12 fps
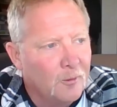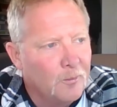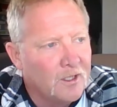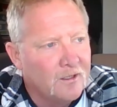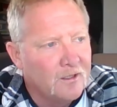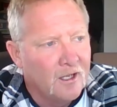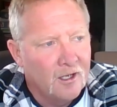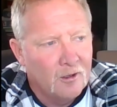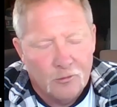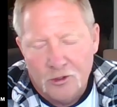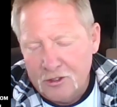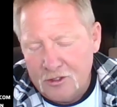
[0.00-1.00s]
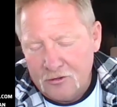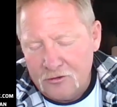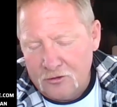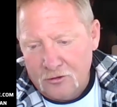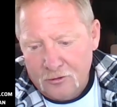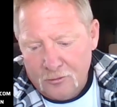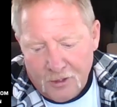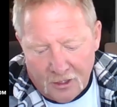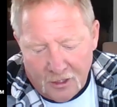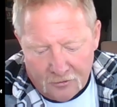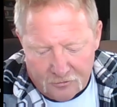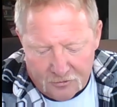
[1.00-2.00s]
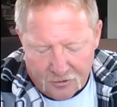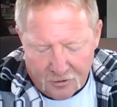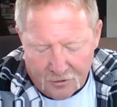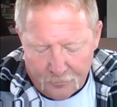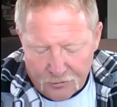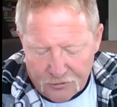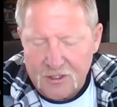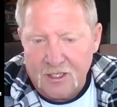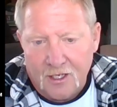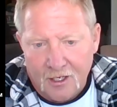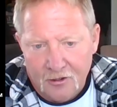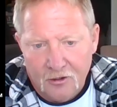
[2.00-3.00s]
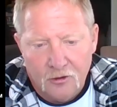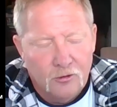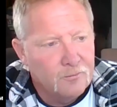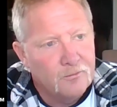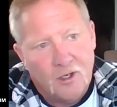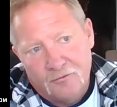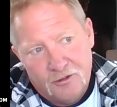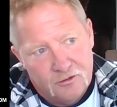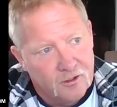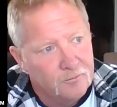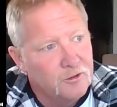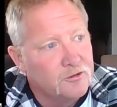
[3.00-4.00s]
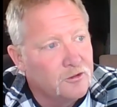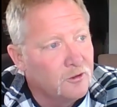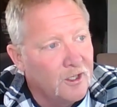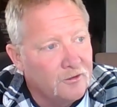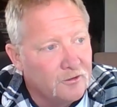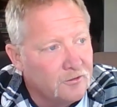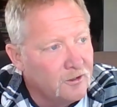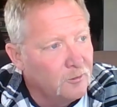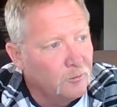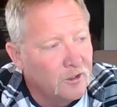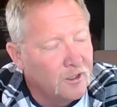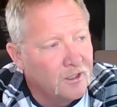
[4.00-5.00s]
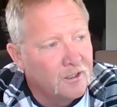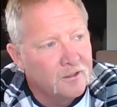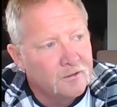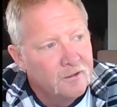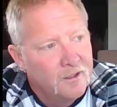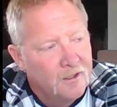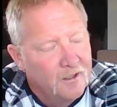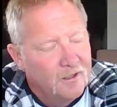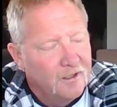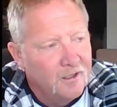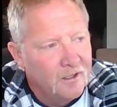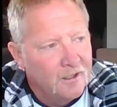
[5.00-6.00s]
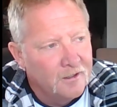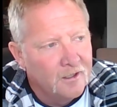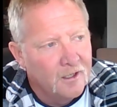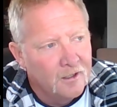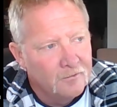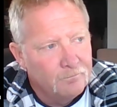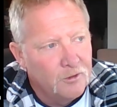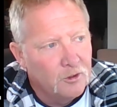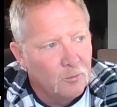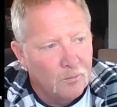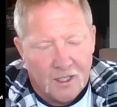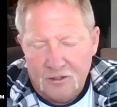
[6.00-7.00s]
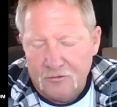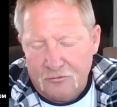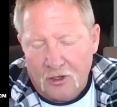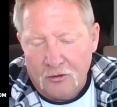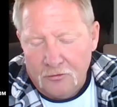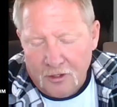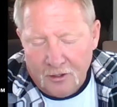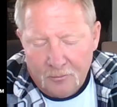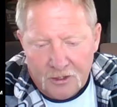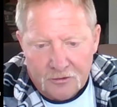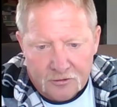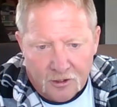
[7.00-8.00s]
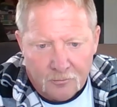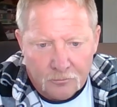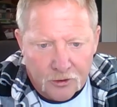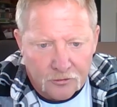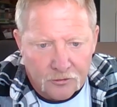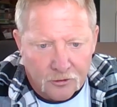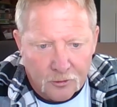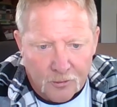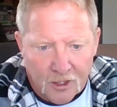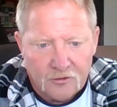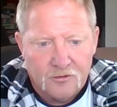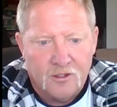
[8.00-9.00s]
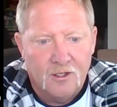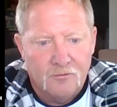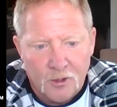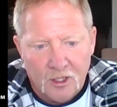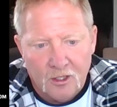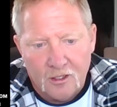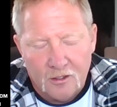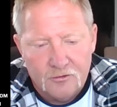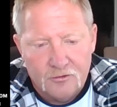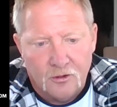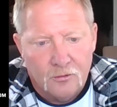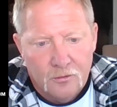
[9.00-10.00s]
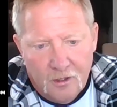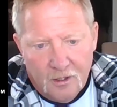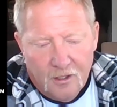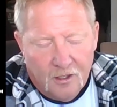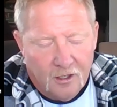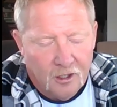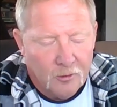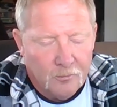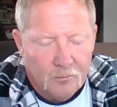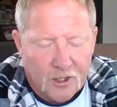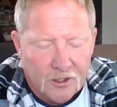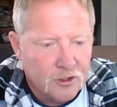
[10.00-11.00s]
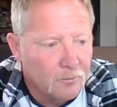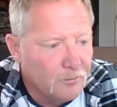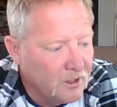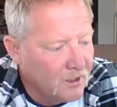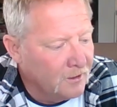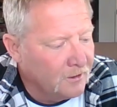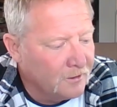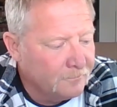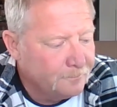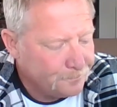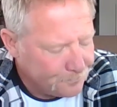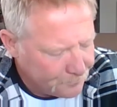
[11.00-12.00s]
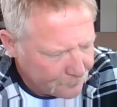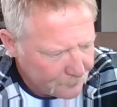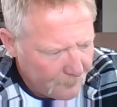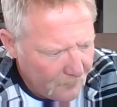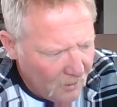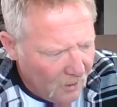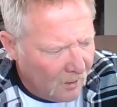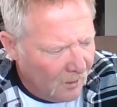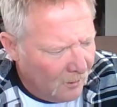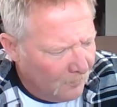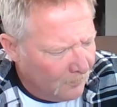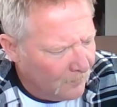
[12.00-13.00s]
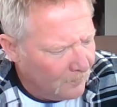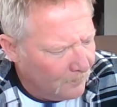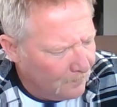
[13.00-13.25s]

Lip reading: but I'm really concerned about the state of Idaho. I'm concerned about the city of Meridian, and by default, that means I'm concerned about the state of America. So I jumped in and um,